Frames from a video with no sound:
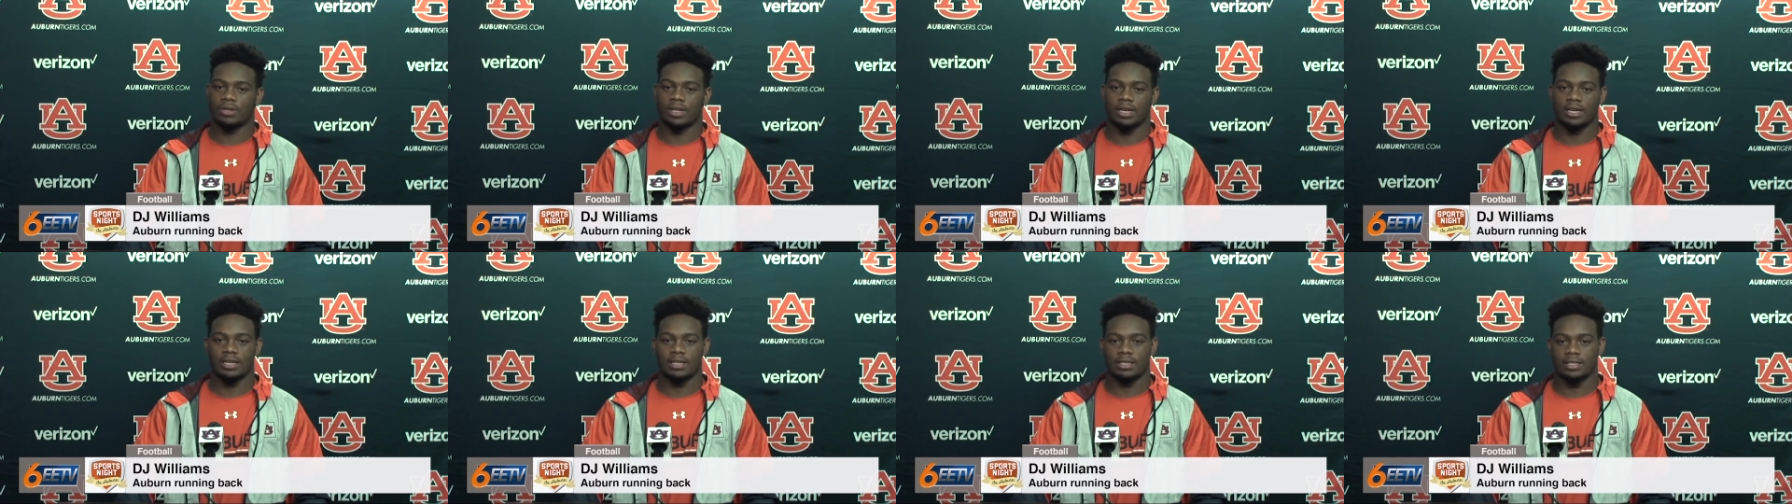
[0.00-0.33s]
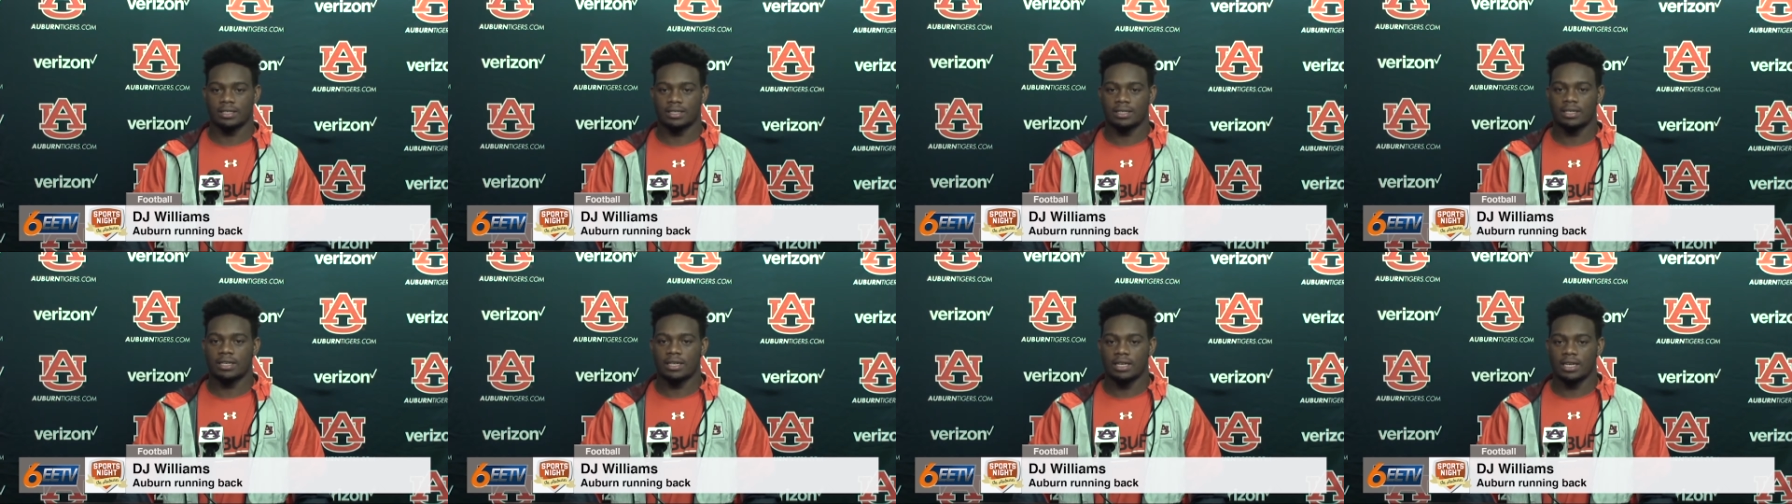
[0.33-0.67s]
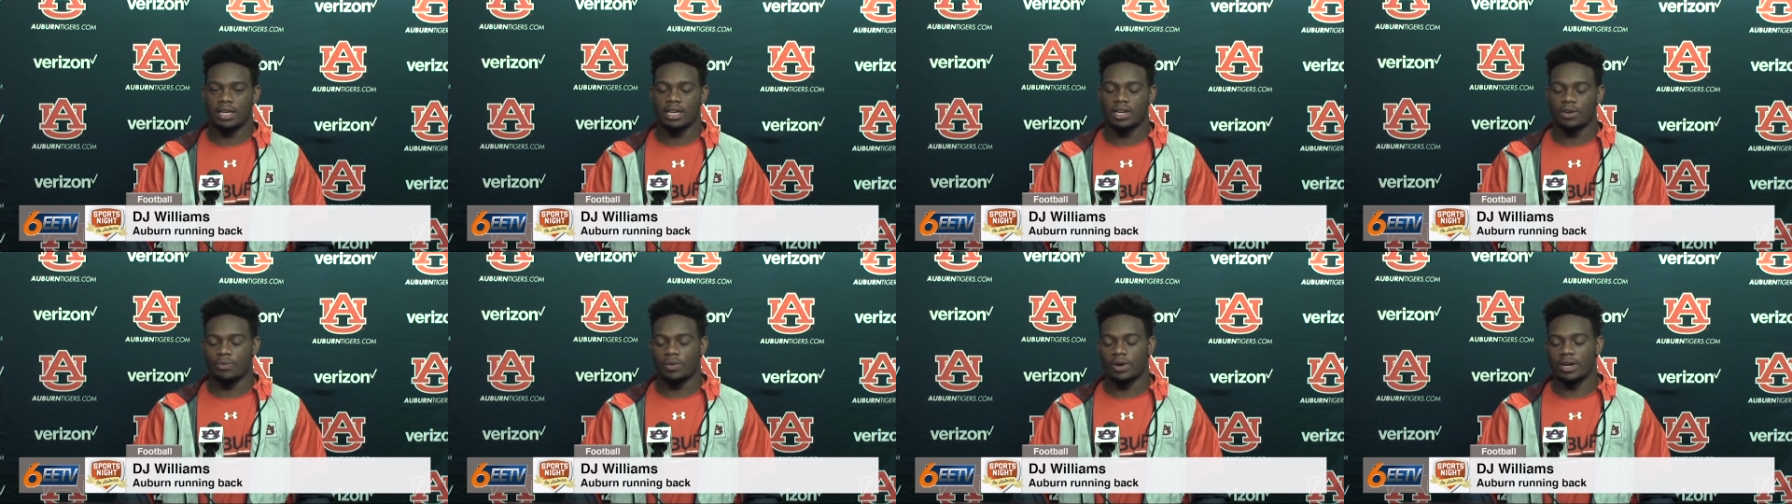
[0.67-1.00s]
Like,
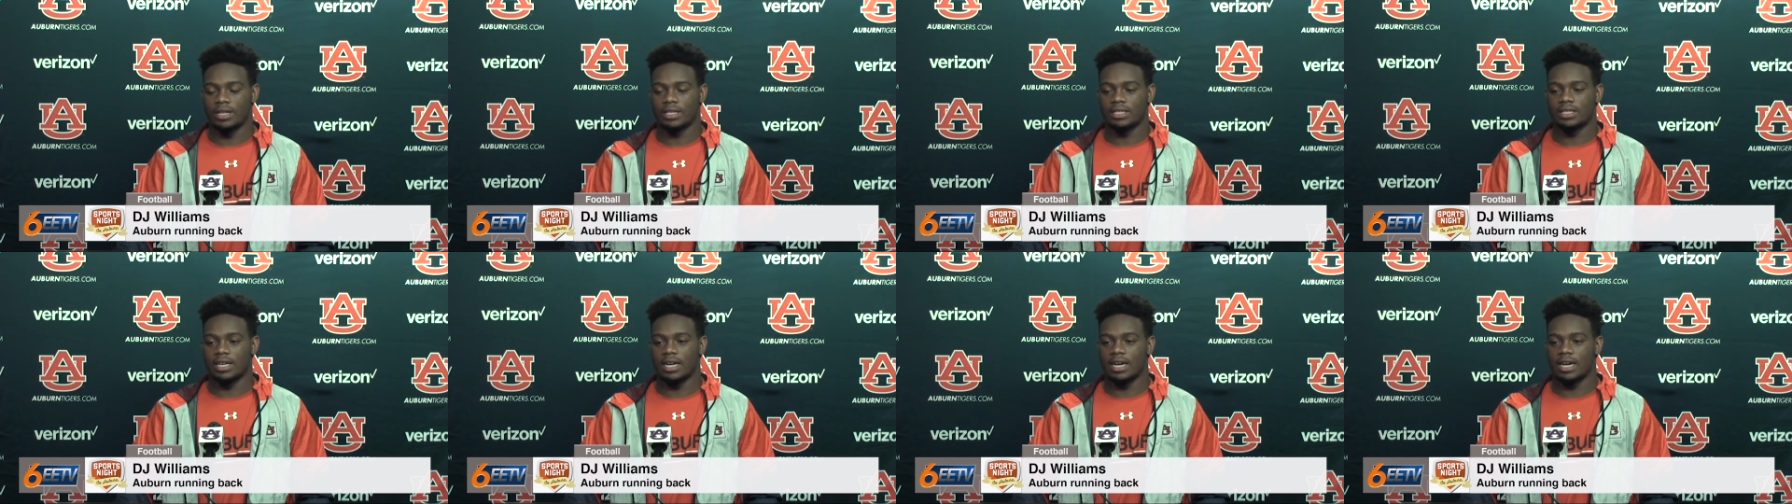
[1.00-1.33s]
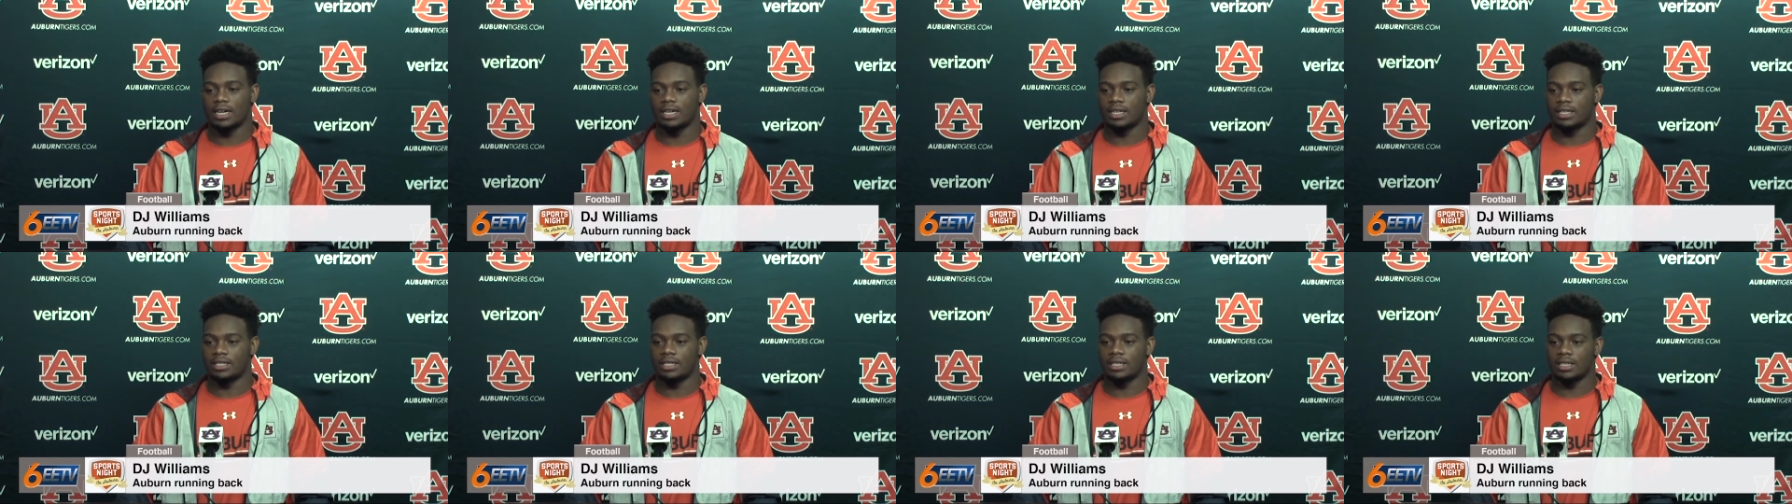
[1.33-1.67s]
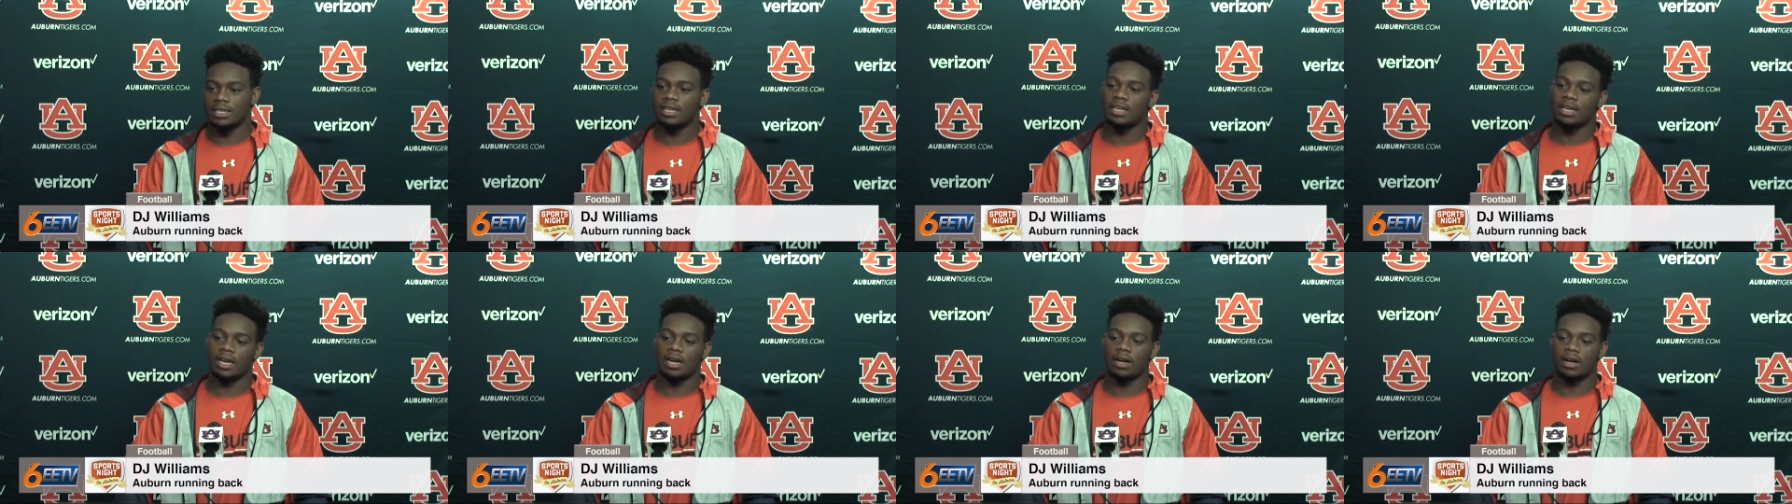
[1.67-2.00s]
he can run inside and
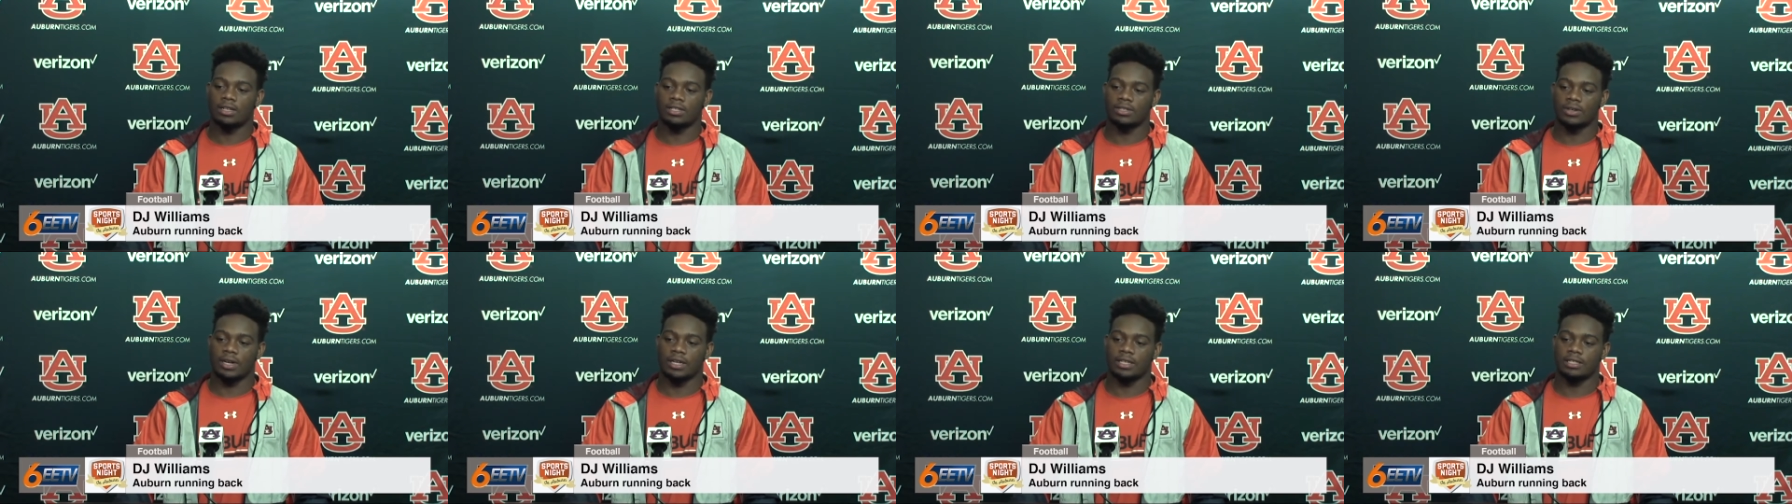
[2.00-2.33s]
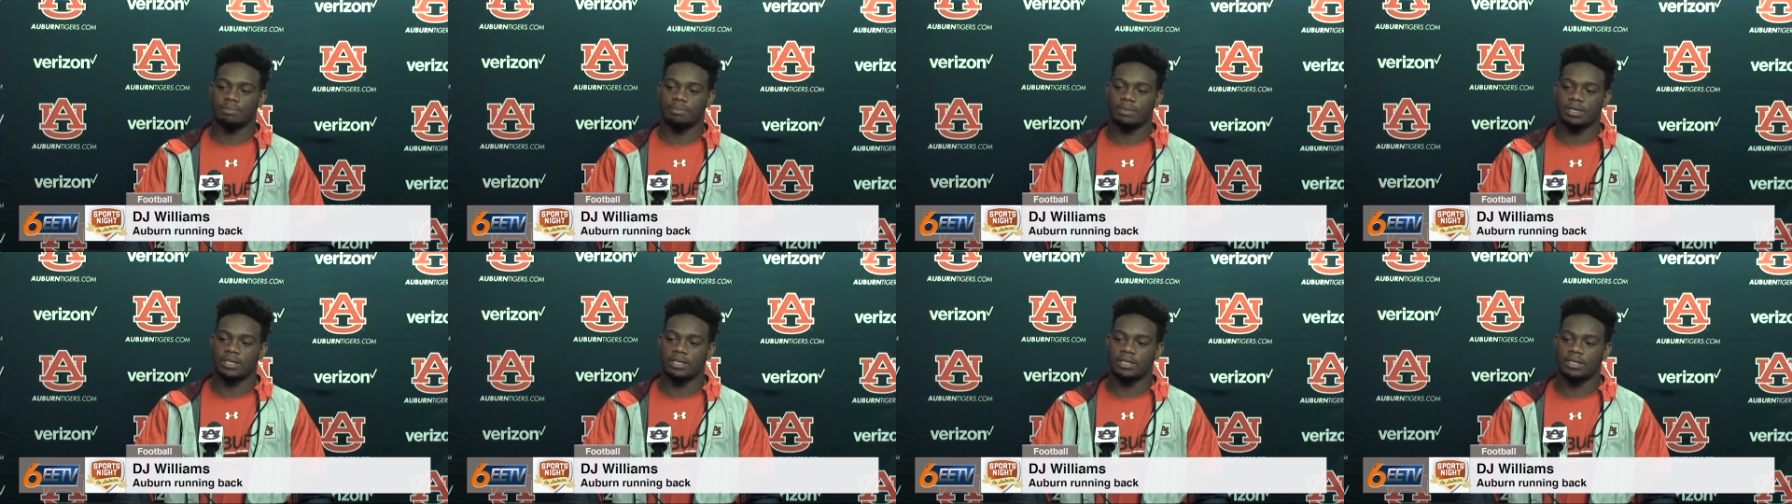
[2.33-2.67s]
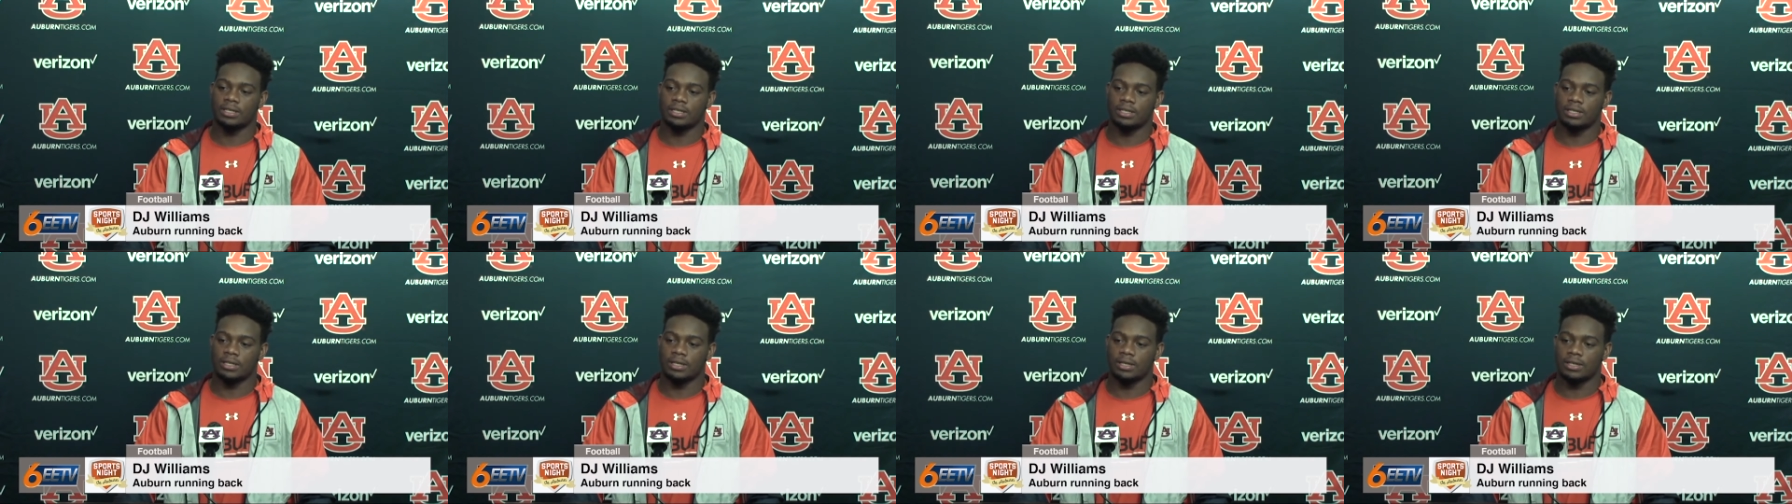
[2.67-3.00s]
he also has speed,
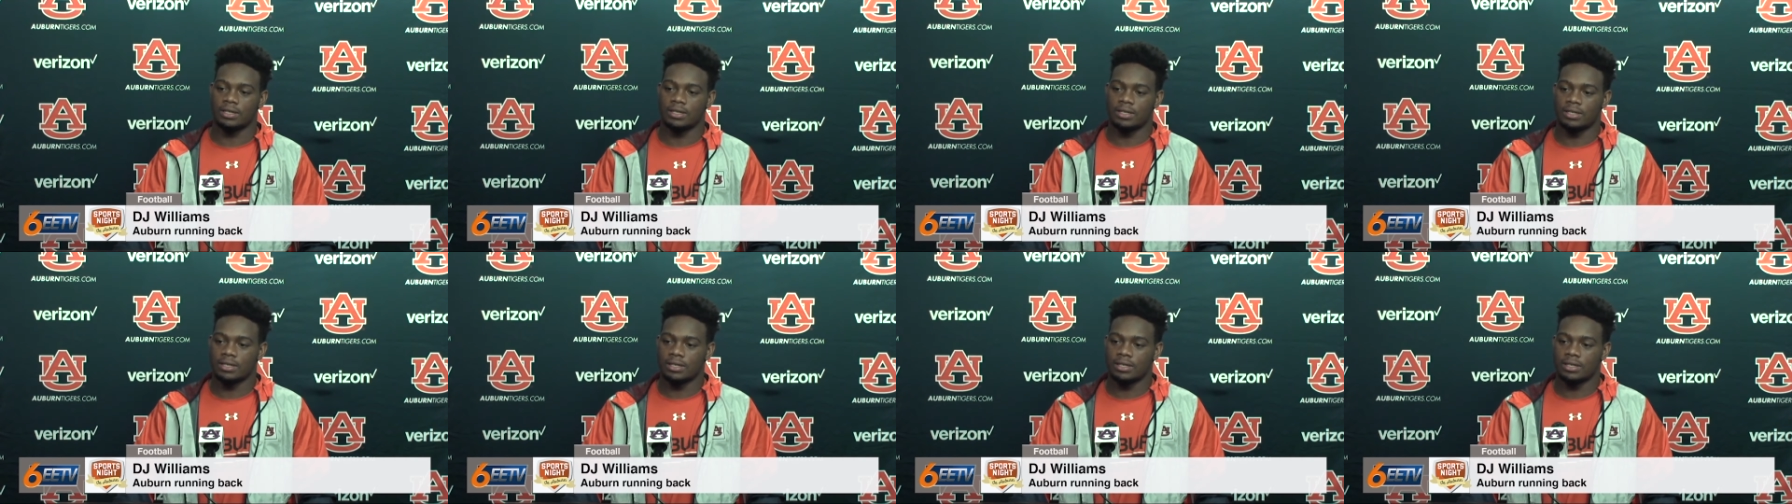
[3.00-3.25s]
so.